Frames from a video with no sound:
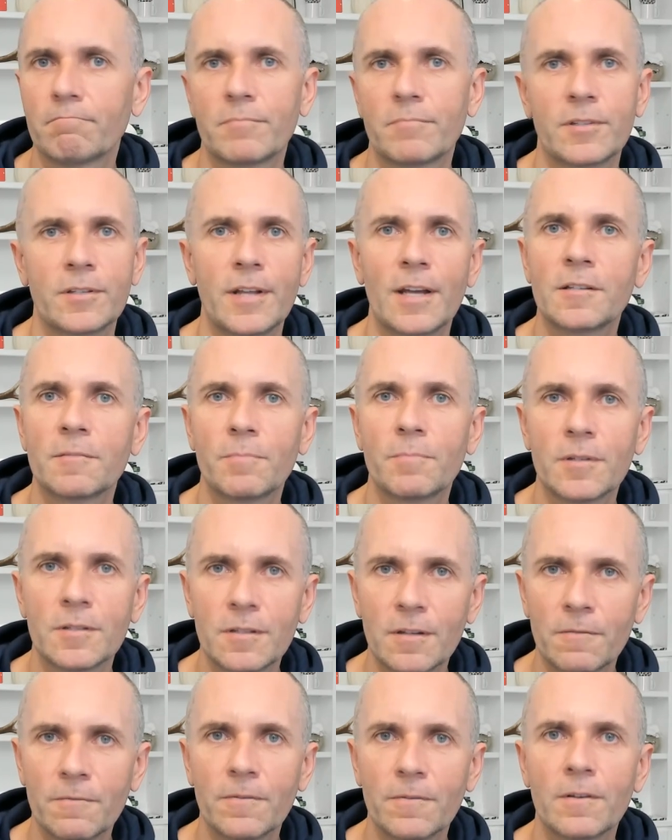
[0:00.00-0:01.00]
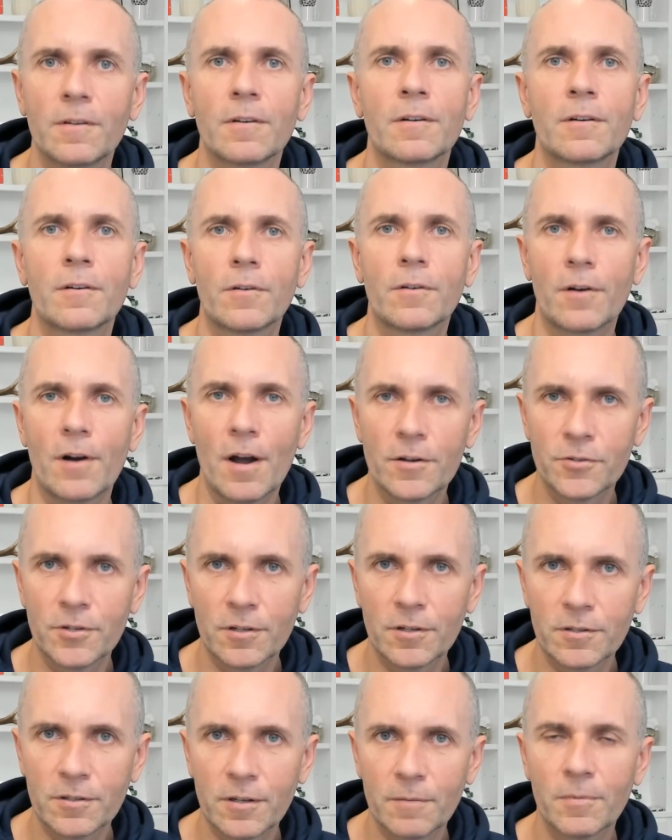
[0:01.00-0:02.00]
state-specific,
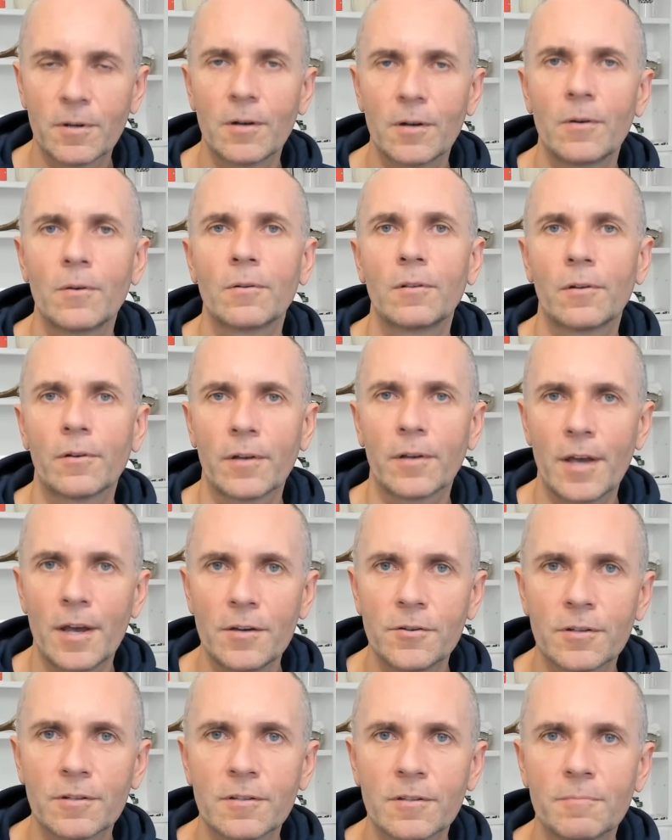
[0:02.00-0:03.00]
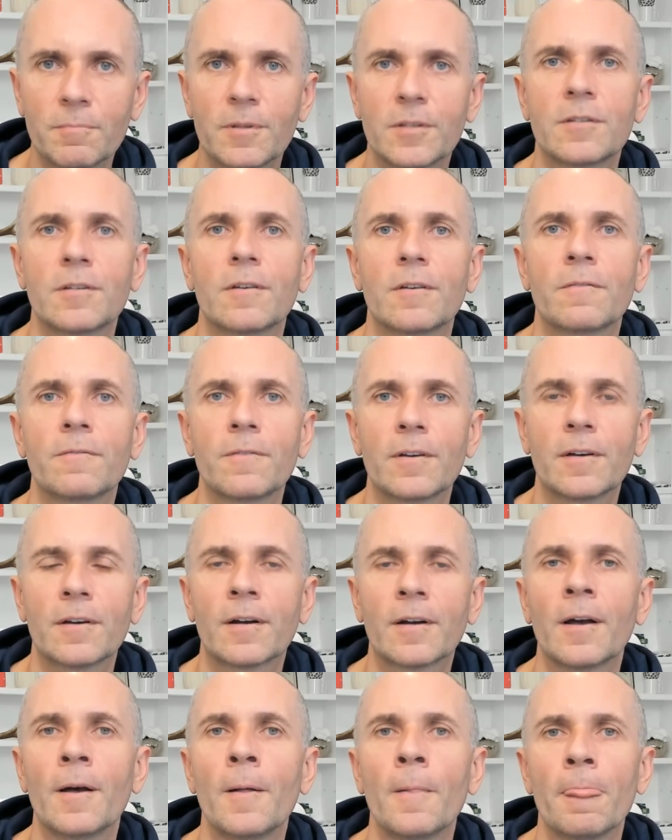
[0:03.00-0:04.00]
garaging zip code,
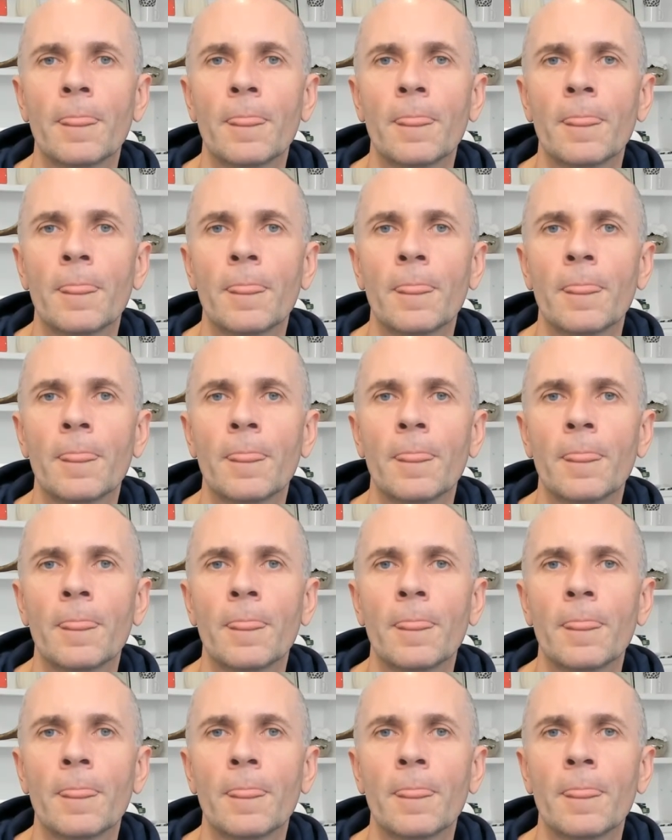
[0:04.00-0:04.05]
location-specific.